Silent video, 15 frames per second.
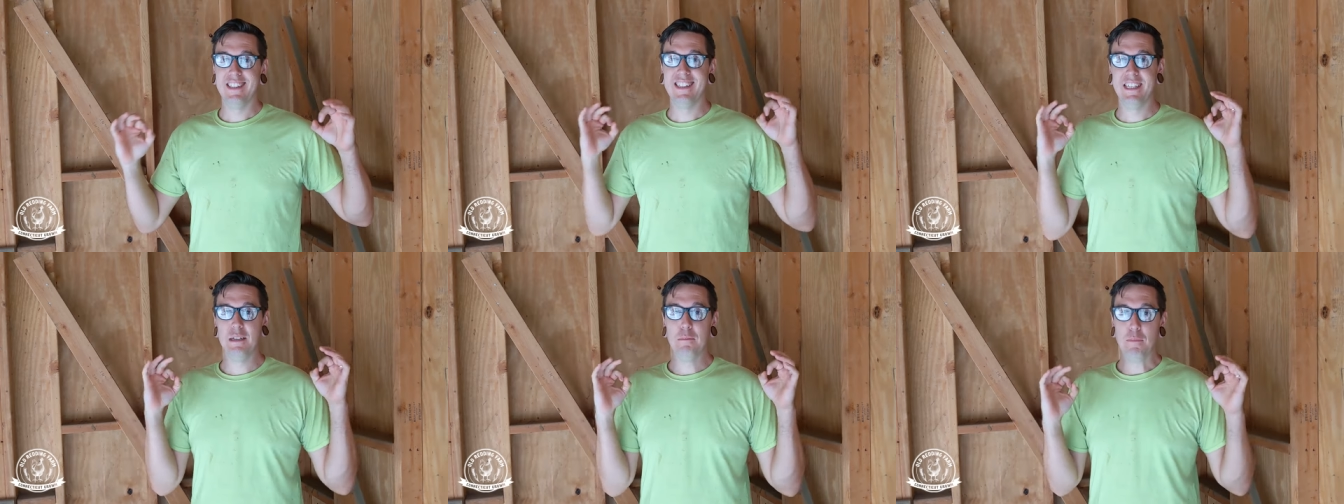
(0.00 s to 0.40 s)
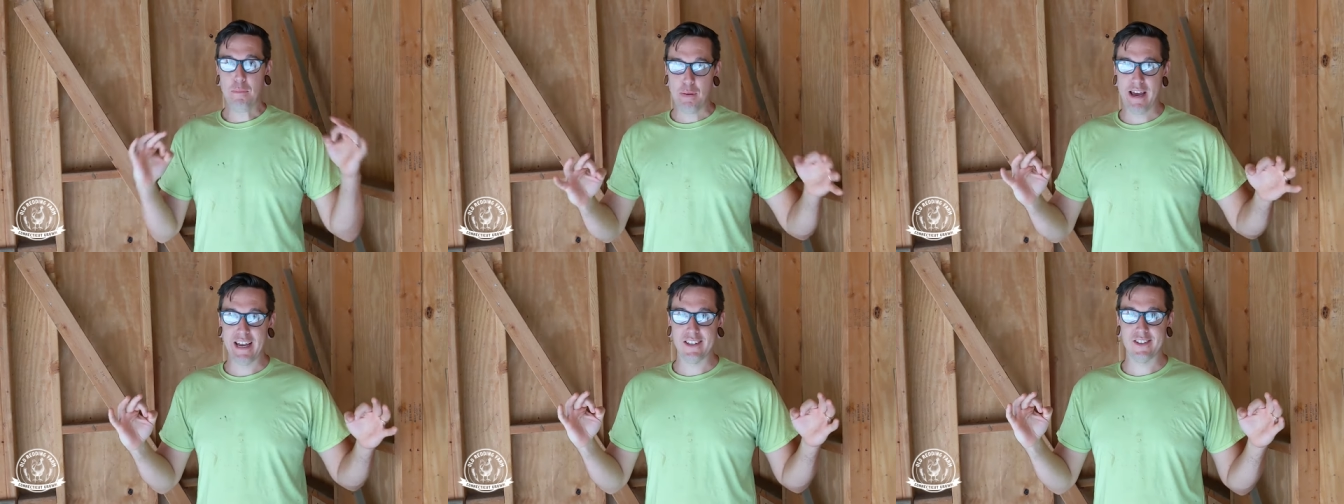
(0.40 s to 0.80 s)
the
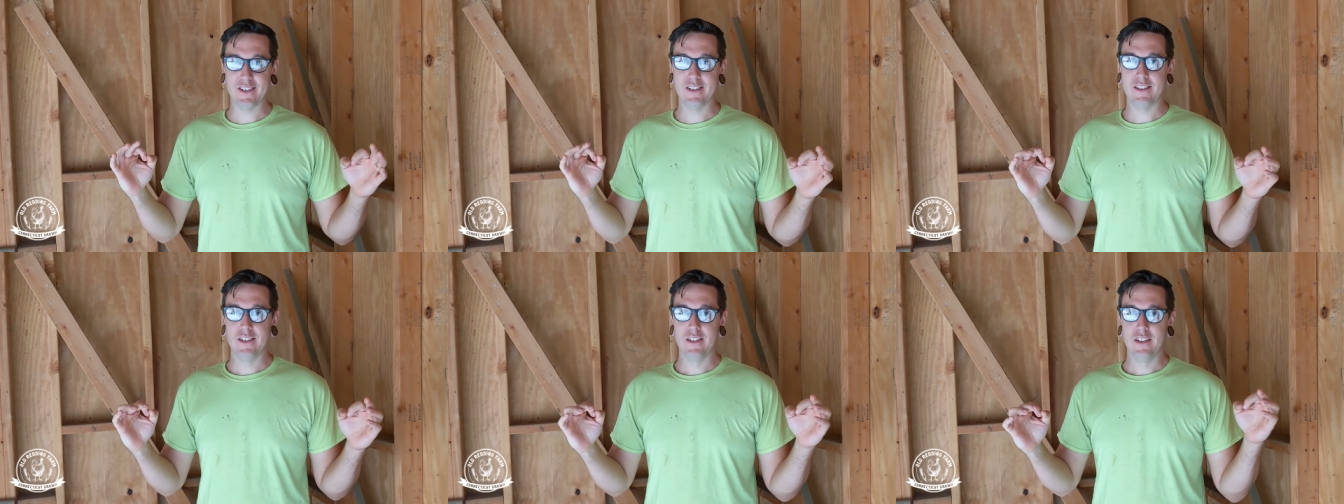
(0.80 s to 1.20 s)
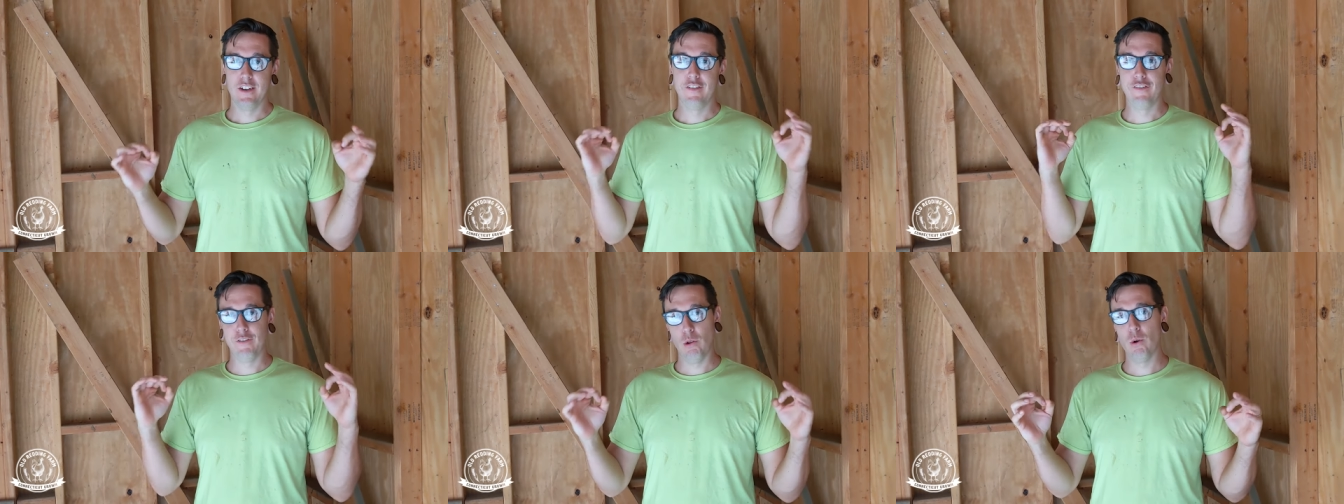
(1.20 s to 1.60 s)
best
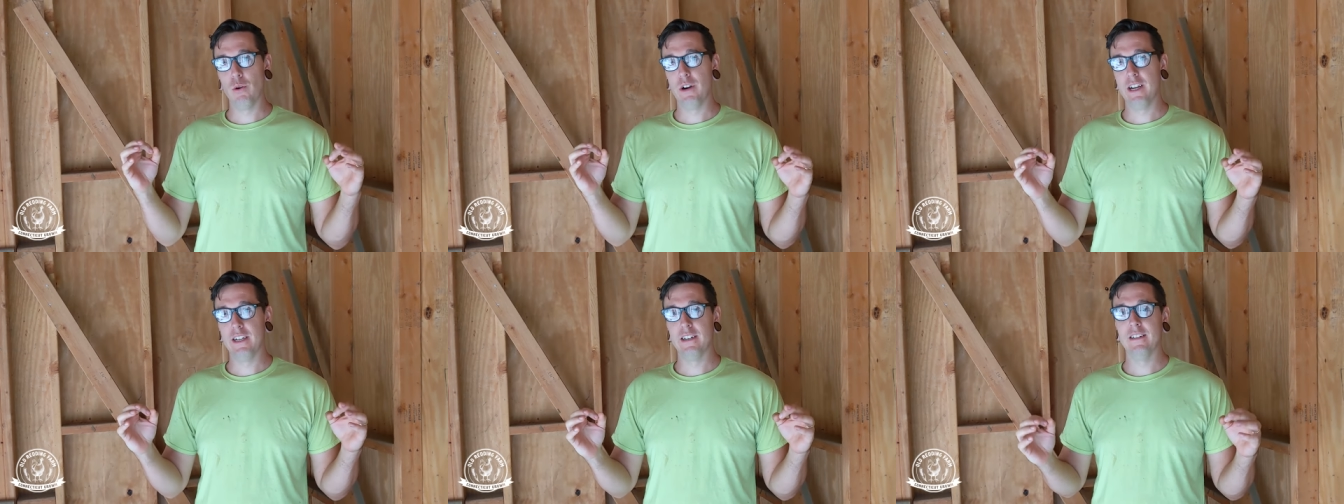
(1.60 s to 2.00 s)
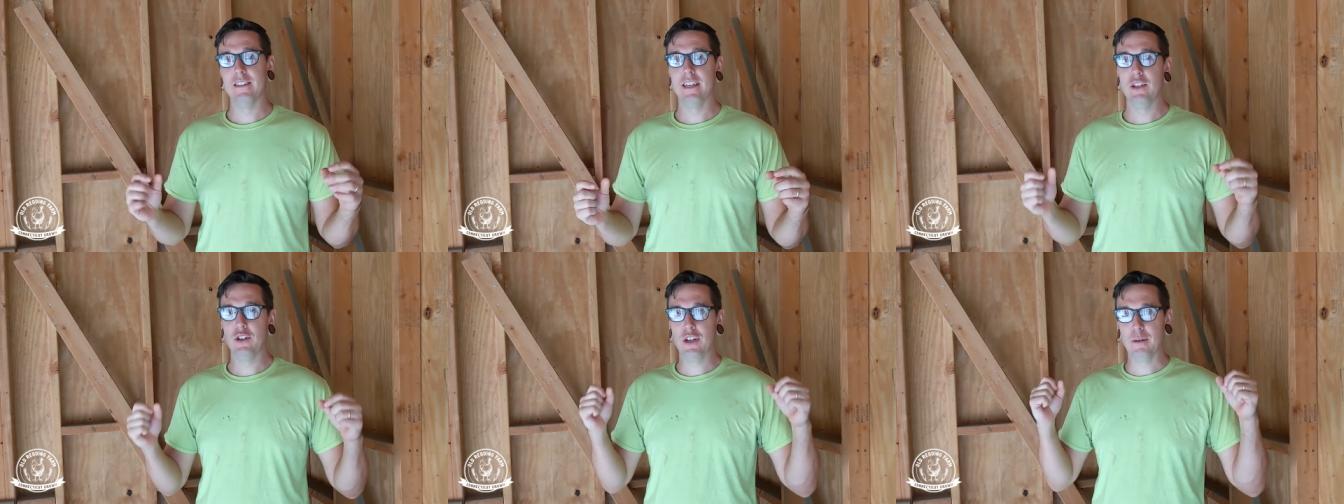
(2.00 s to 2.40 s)
flooring
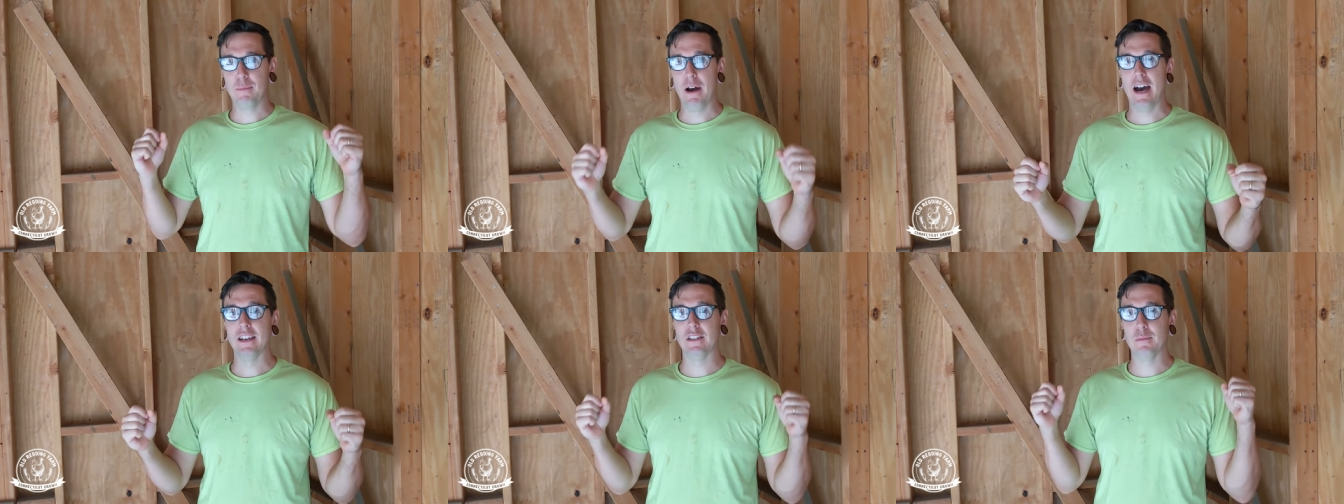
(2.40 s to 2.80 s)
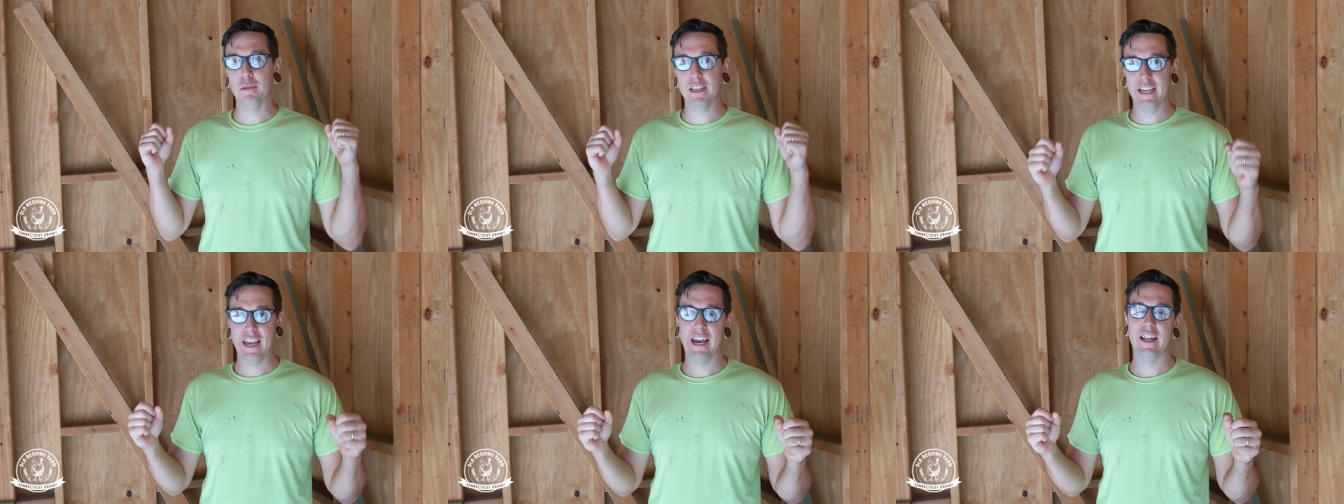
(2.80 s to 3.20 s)
that you can
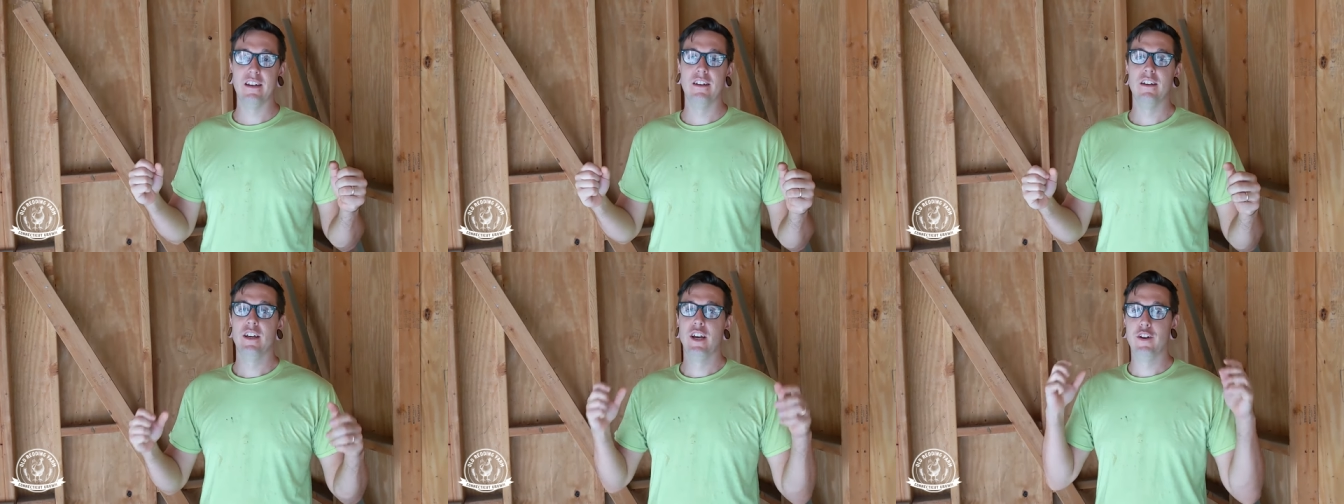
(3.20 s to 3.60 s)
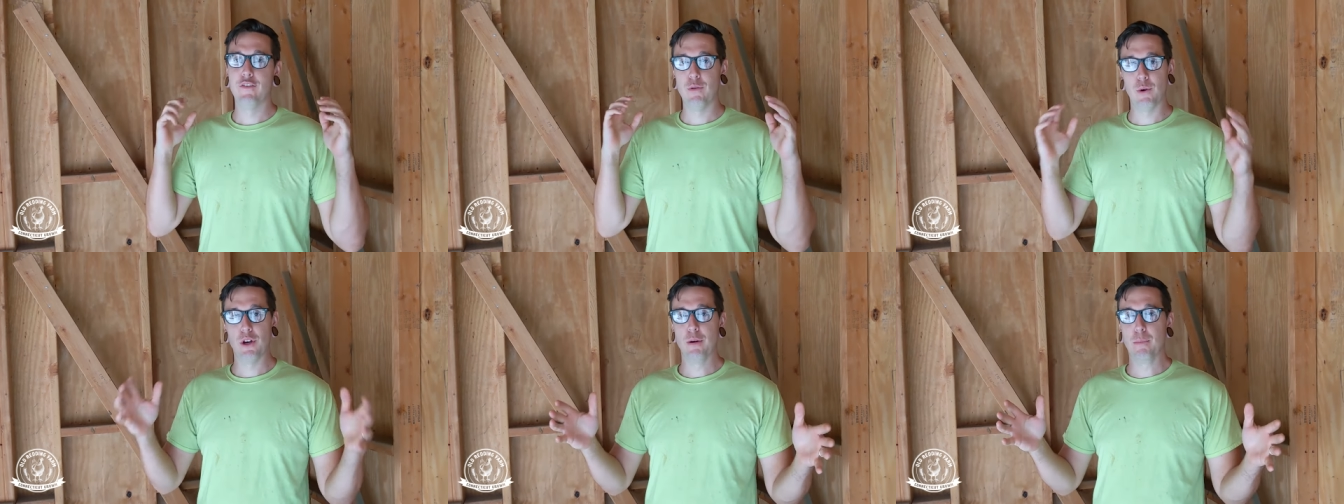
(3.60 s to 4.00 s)
possibly get
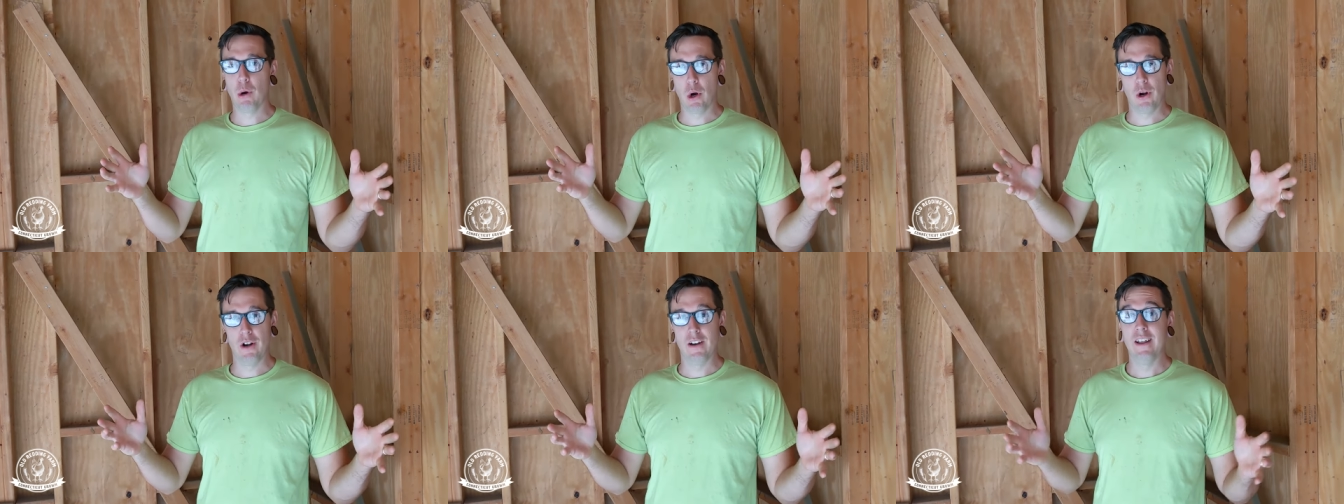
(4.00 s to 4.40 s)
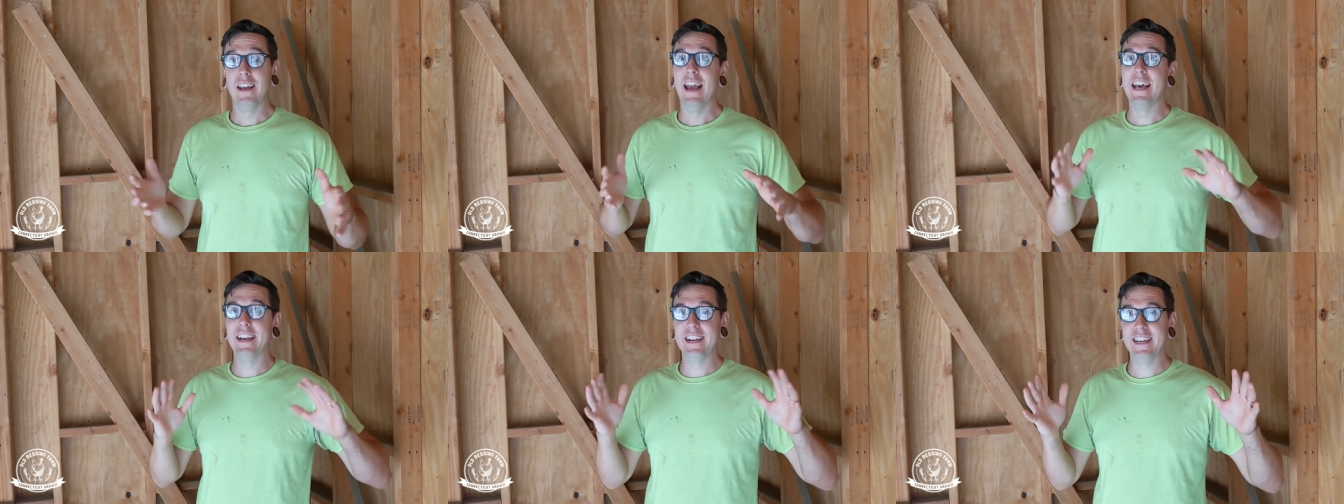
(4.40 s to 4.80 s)
for your barn.
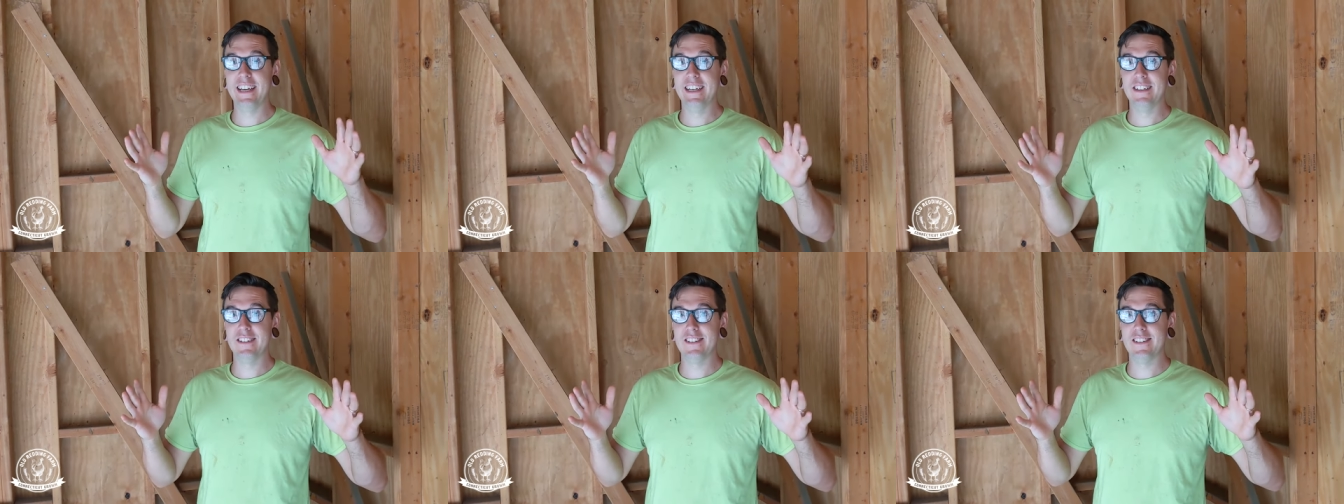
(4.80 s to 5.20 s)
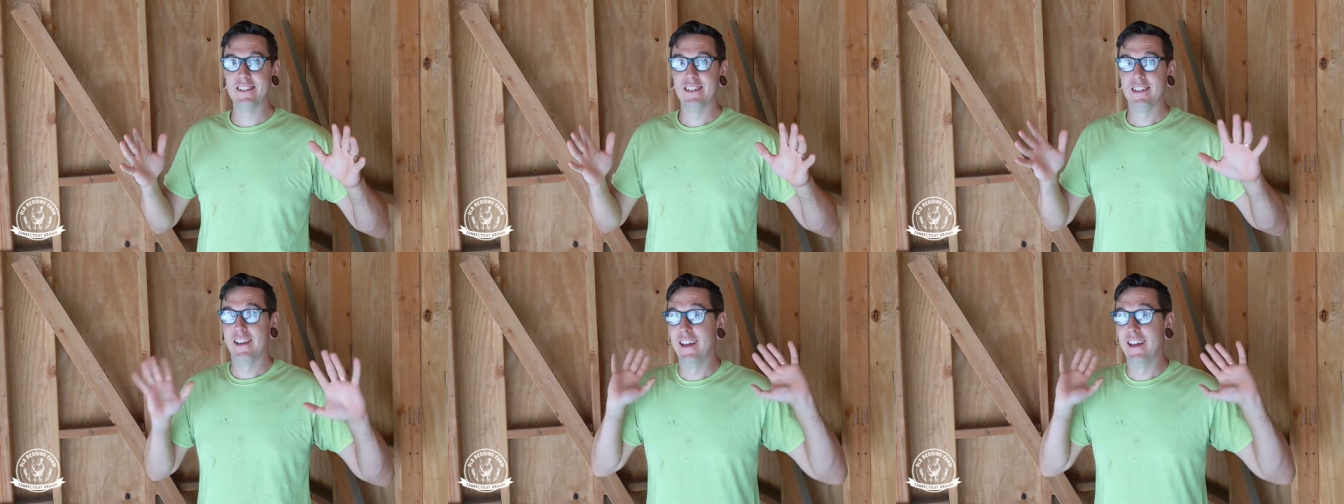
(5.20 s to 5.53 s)
And it is